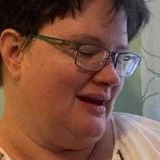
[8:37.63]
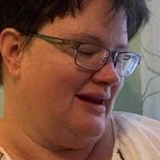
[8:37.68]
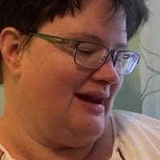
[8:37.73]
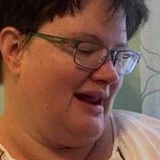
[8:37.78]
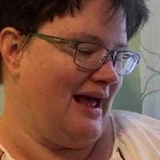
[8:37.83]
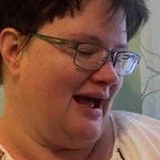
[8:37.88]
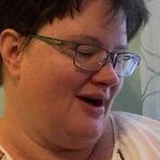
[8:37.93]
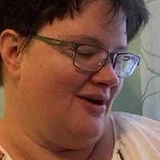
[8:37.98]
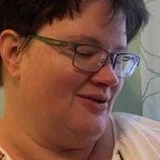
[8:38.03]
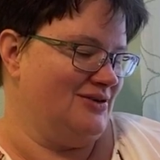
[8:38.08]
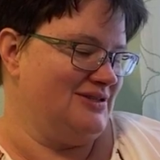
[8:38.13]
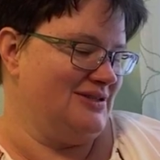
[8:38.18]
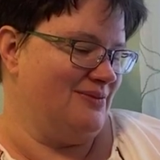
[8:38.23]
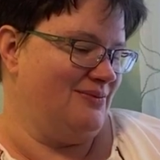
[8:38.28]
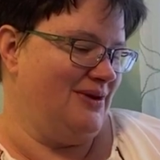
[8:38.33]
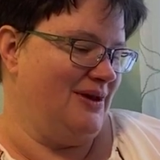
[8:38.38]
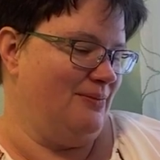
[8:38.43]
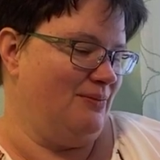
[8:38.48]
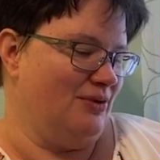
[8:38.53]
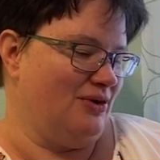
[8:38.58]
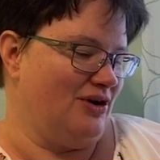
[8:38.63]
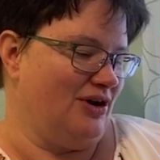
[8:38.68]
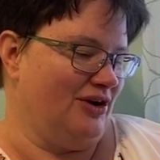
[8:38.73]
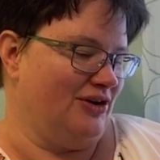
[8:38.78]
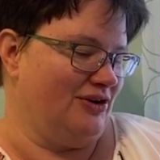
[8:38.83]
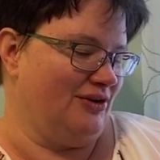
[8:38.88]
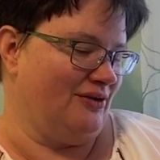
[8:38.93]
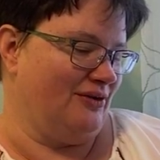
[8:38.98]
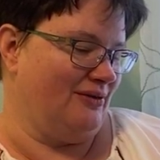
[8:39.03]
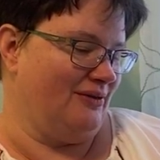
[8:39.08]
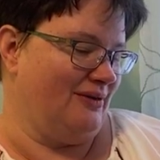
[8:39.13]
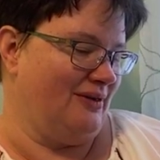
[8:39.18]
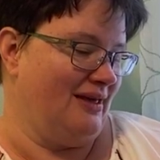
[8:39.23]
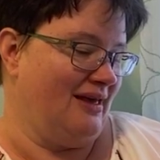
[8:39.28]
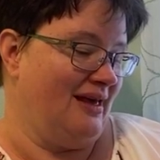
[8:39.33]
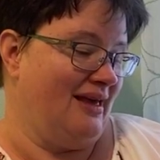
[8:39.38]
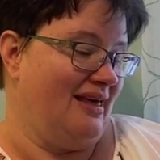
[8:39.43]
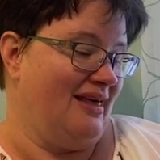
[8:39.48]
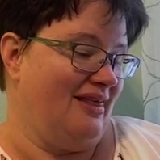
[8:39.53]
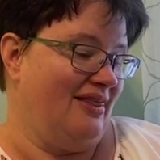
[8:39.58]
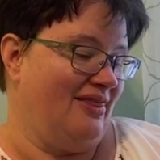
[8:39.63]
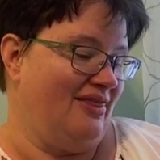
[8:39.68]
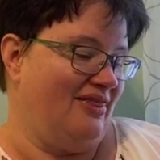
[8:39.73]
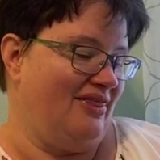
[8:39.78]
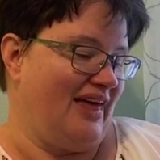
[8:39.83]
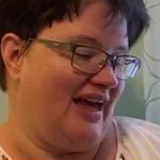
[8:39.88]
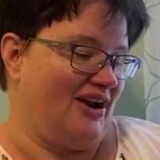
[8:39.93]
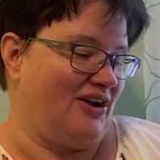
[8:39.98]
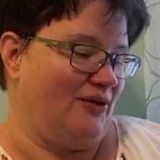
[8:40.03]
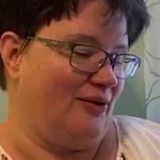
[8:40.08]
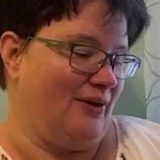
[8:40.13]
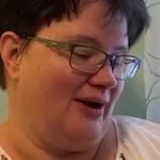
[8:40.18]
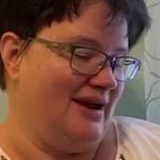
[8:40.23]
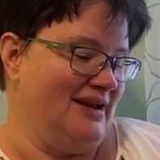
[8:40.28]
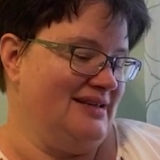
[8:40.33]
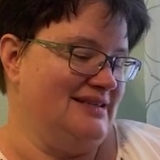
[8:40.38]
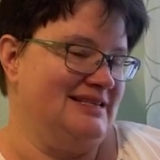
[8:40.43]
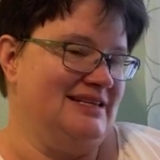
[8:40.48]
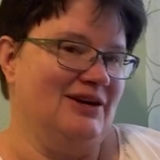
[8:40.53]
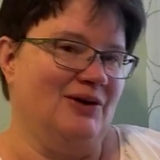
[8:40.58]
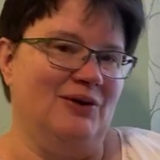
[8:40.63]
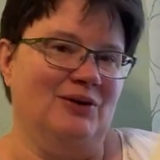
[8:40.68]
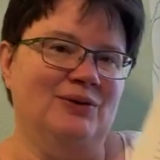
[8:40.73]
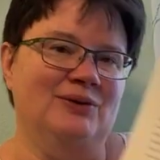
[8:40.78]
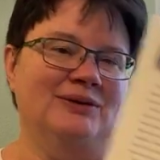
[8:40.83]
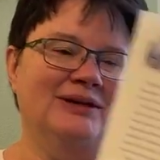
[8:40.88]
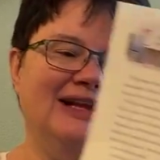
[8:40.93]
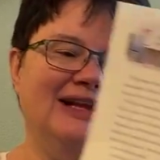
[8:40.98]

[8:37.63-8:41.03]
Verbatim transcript: Now, some people called her that crazy old